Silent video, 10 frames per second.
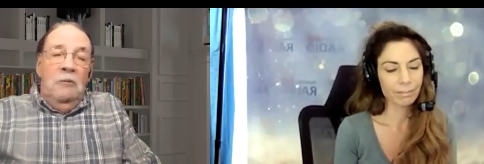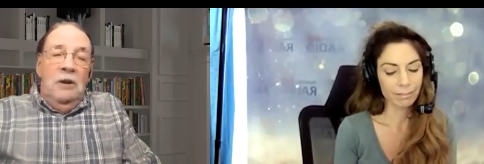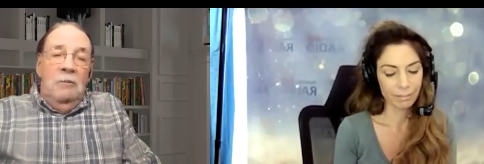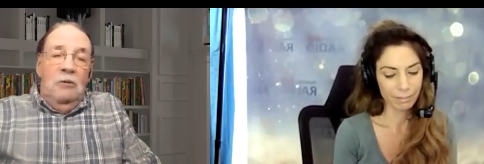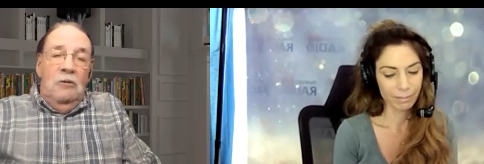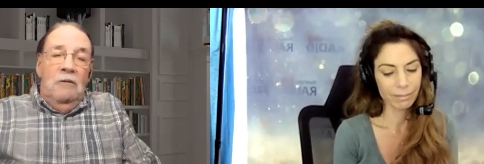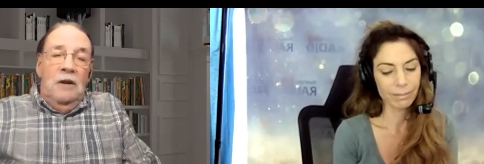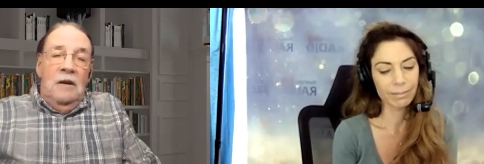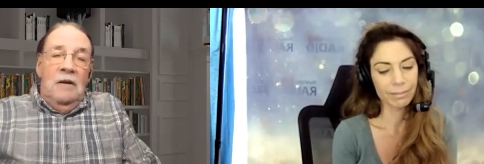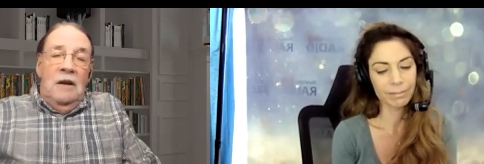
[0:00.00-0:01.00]
Speaker 1: people over
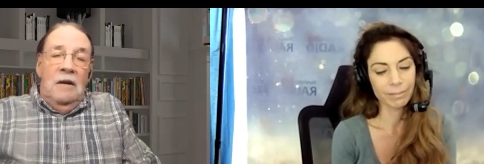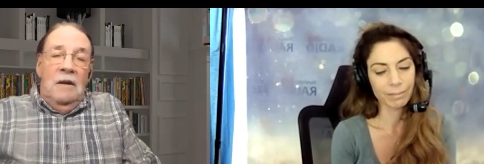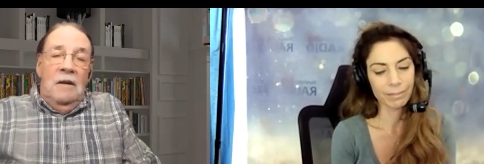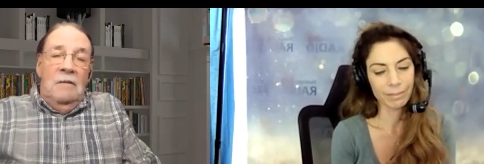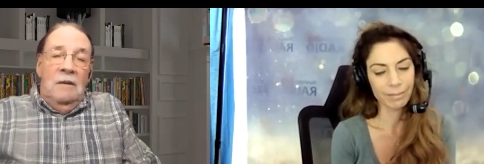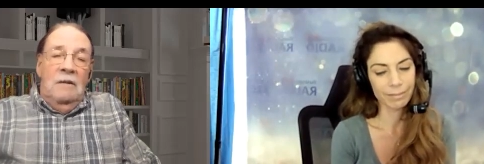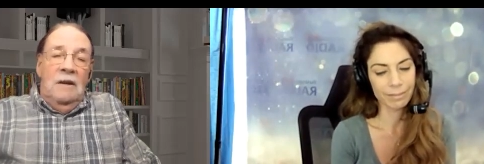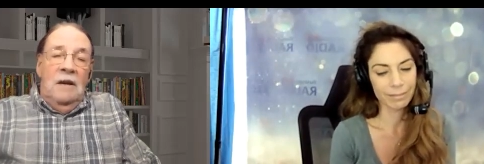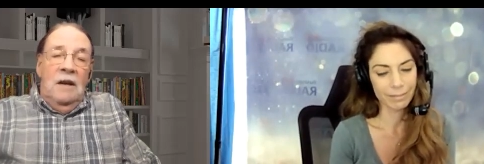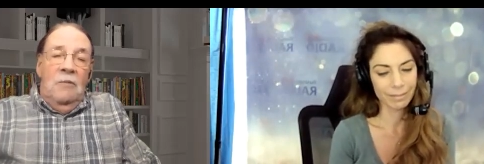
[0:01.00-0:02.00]
there now that can
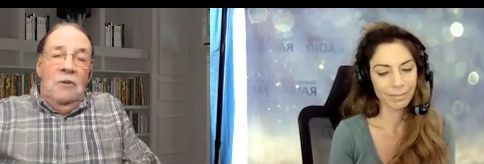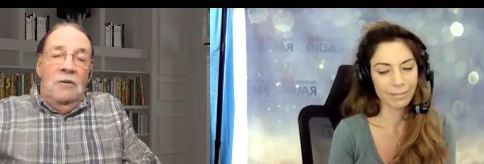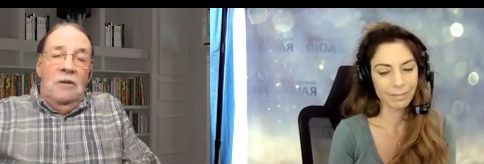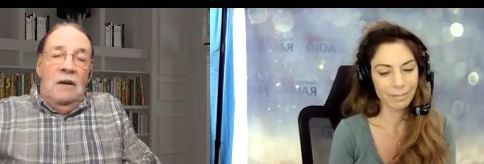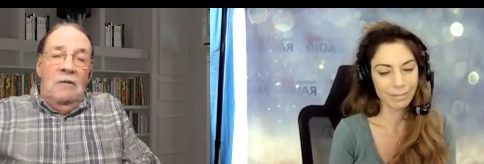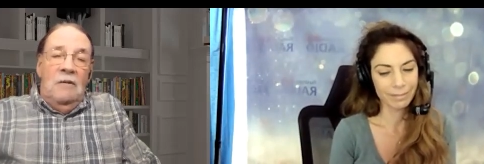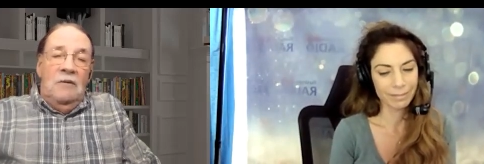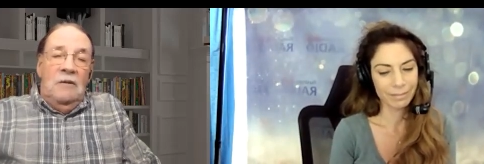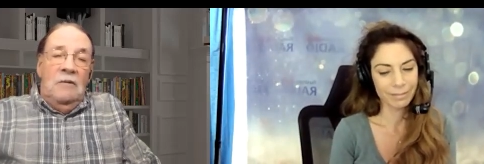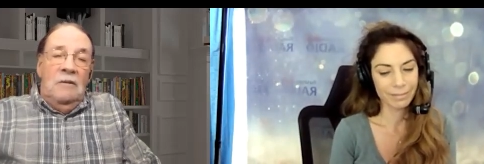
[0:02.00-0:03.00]
help her out.
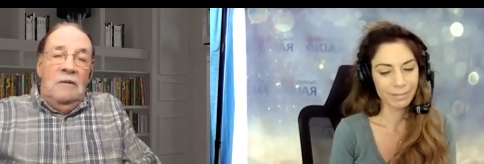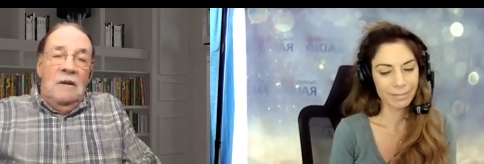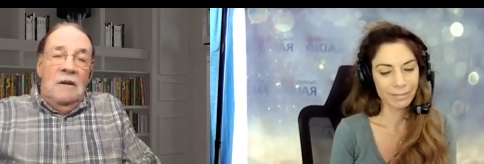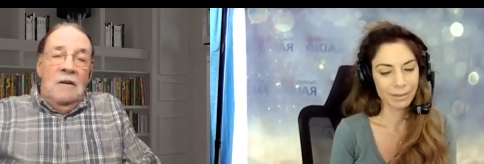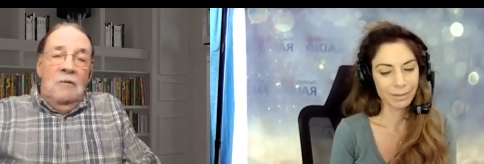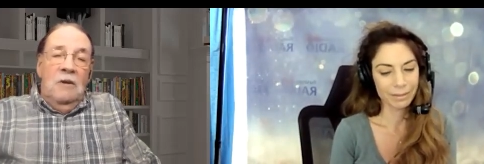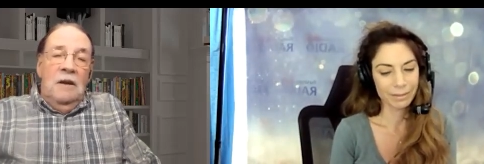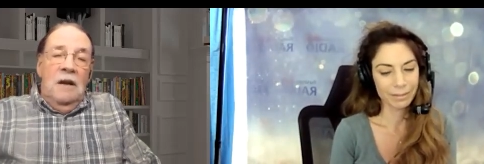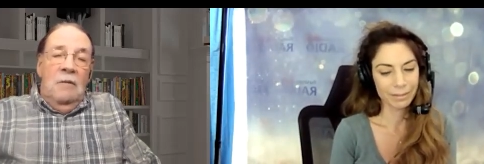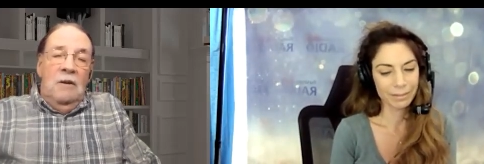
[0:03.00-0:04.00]
all we can
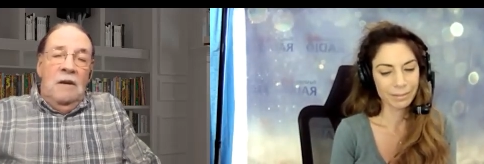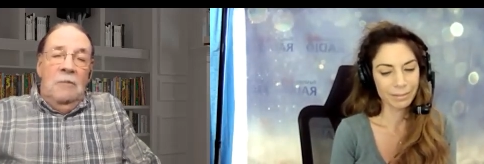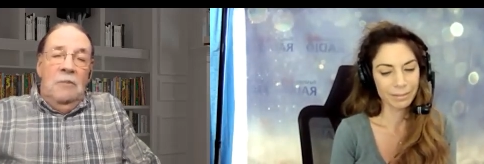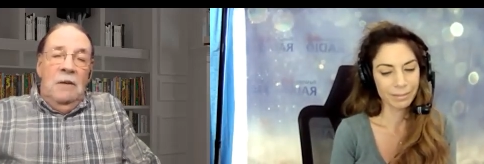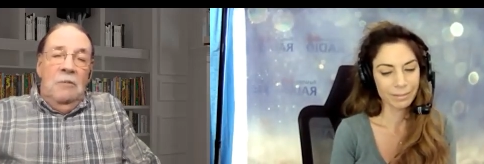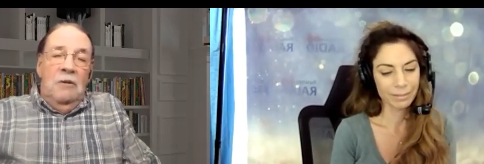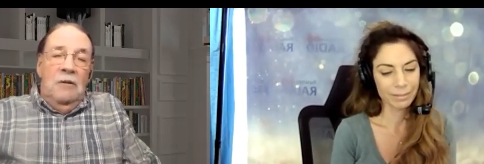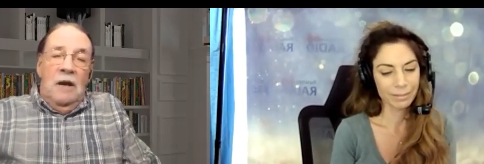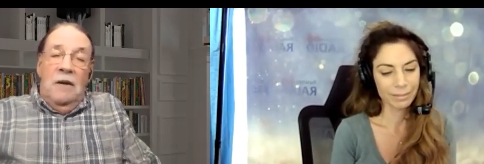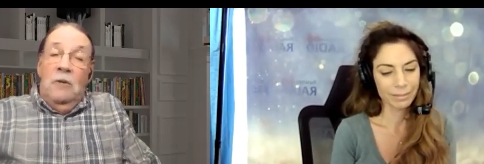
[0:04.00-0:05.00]
help a lot of people a
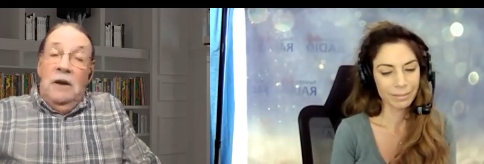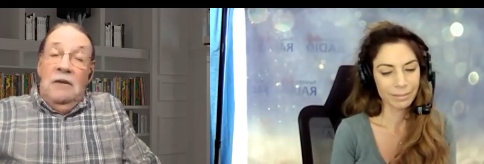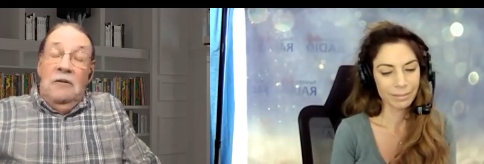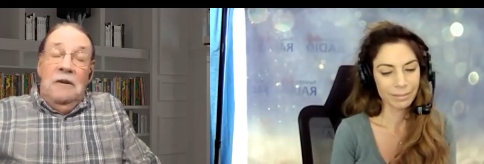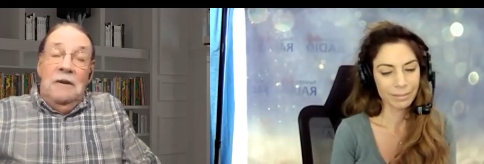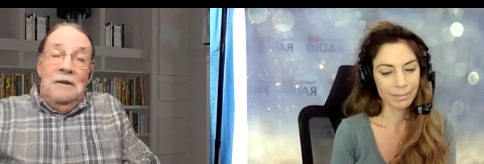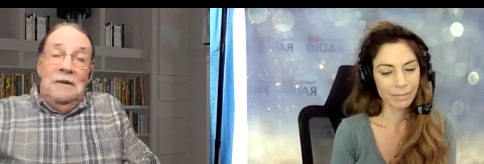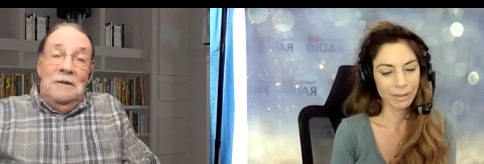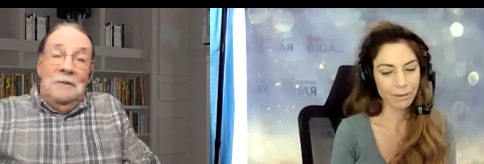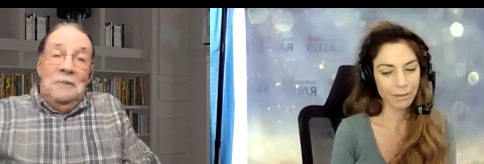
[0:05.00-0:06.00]
lot of ways.
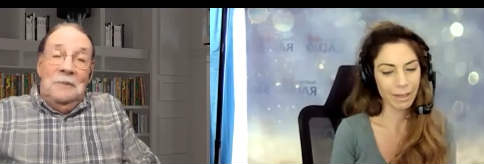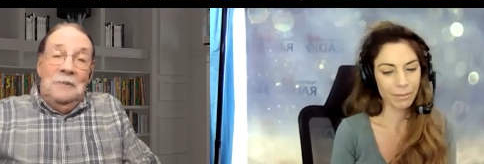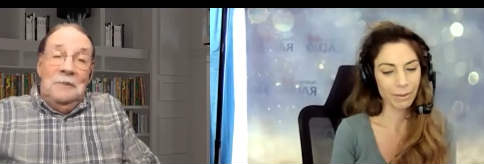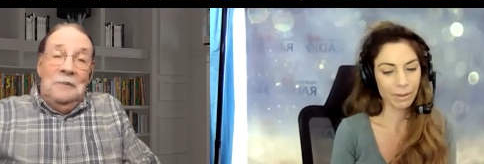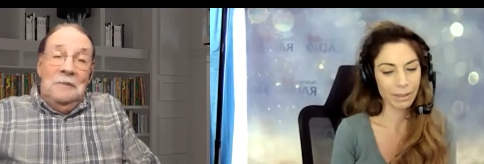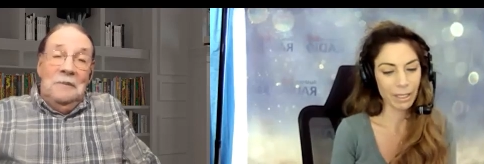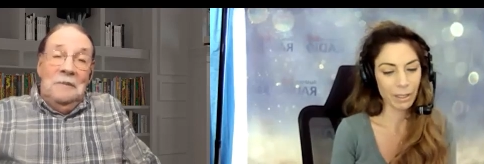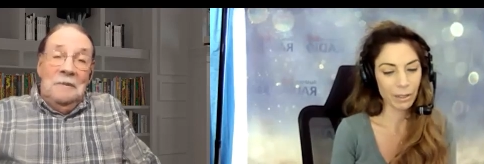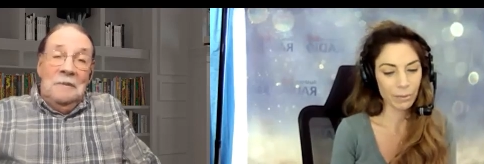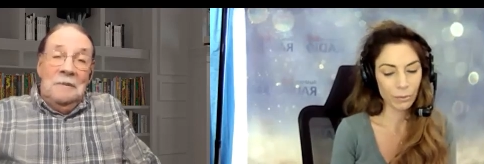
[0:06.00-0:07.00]
Speaker 2: Great. Well,
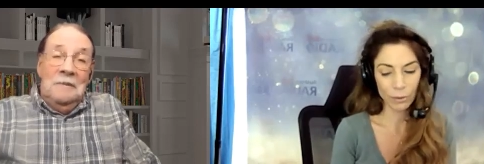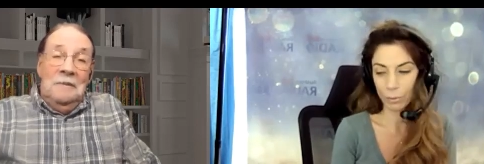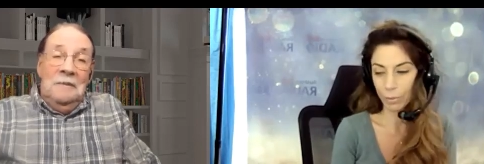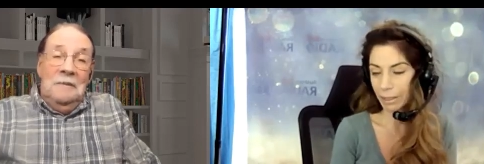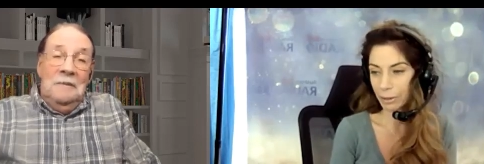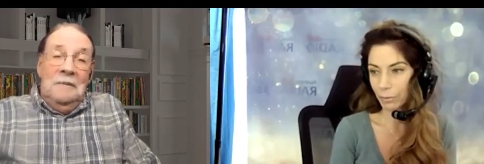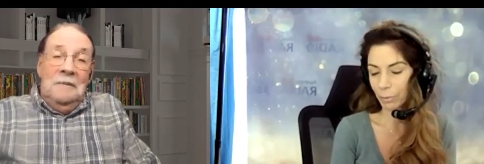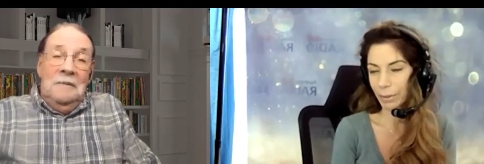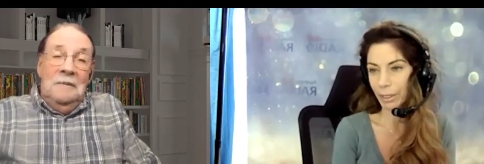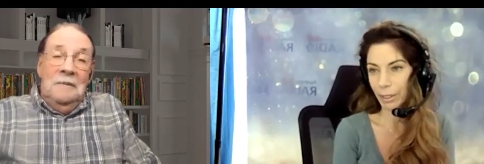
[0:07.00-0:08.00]
thank you so much for
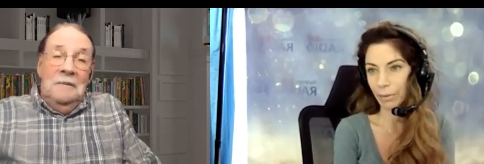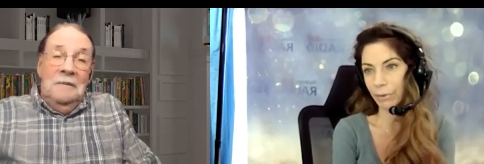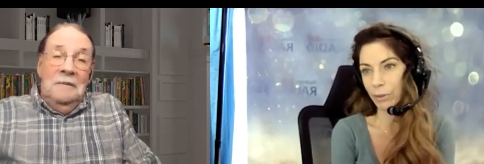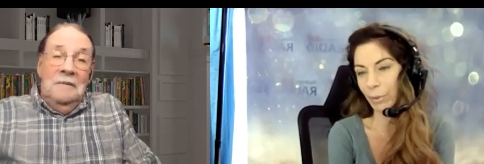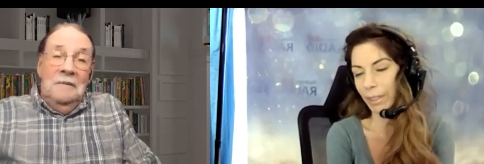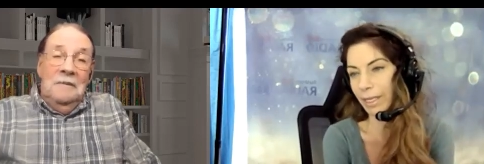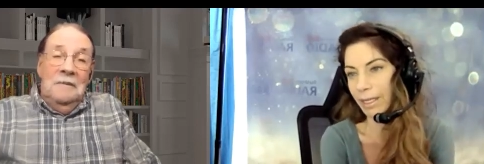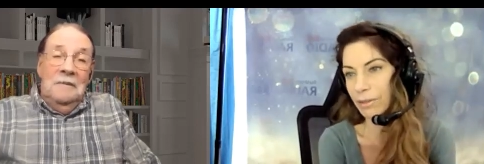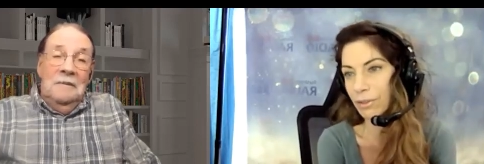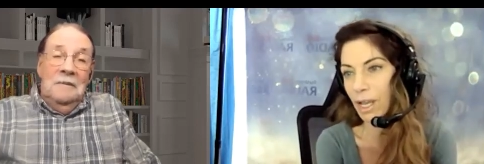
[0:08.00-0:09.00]
being here, for joining
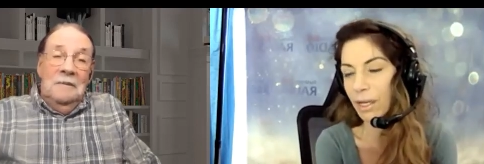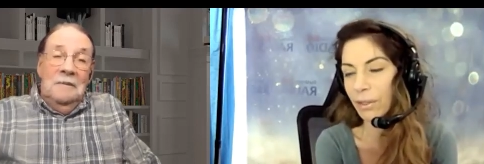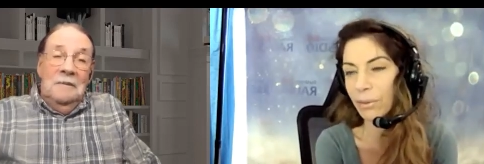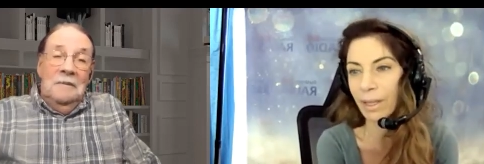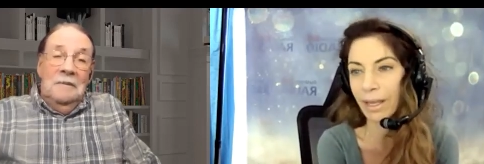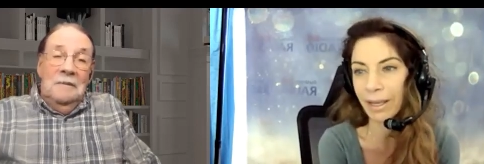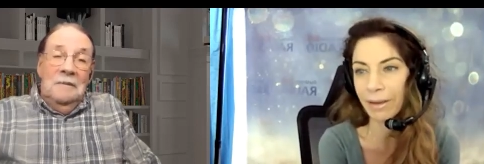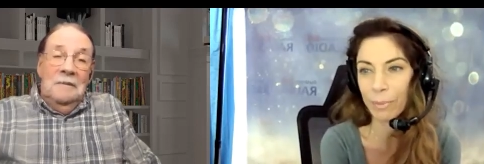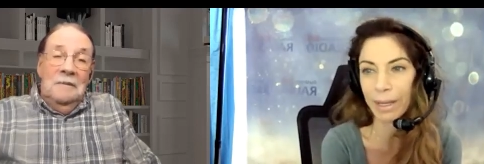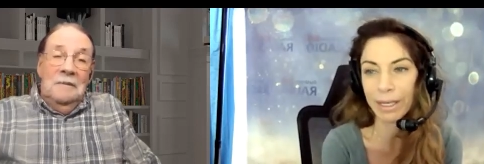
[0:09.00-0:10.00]
us. John Goulait,
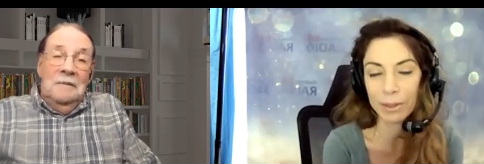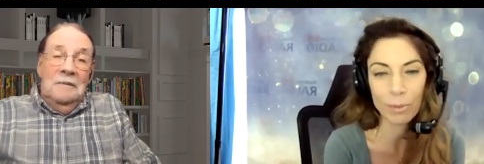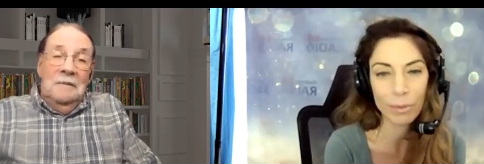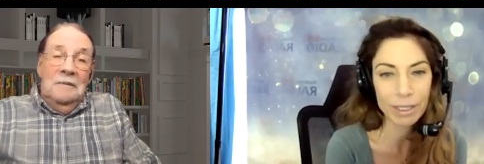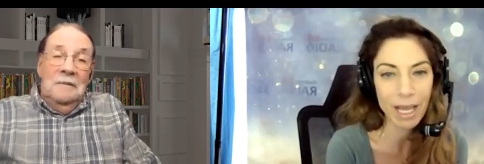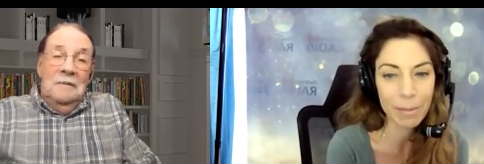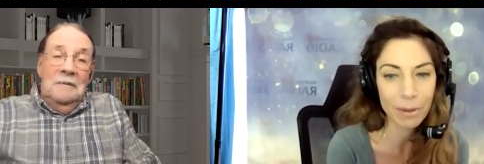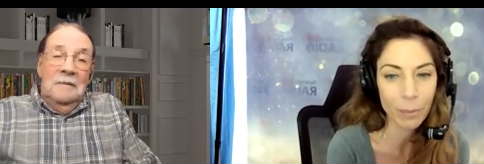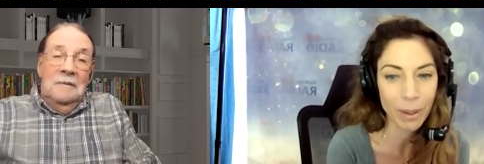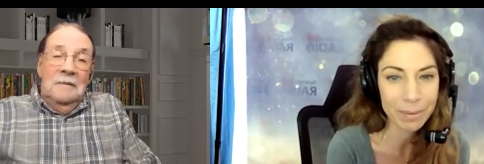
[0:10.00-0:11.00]
remind us one more time of
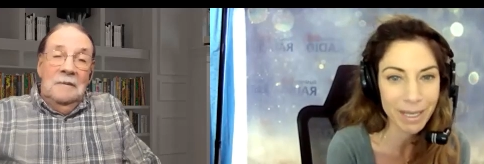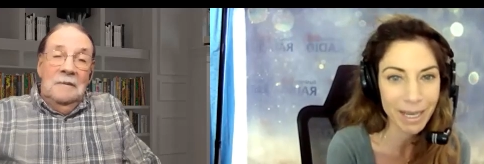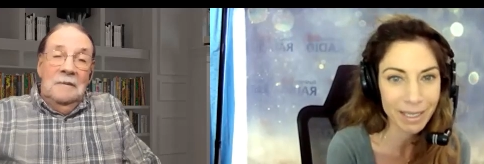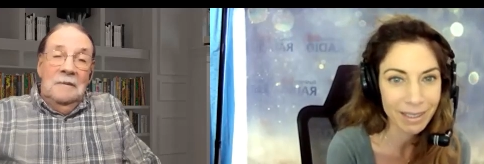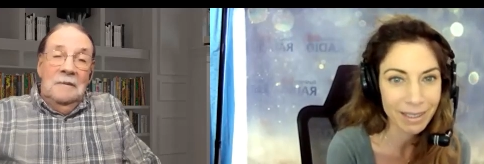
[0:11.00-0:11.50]
the website.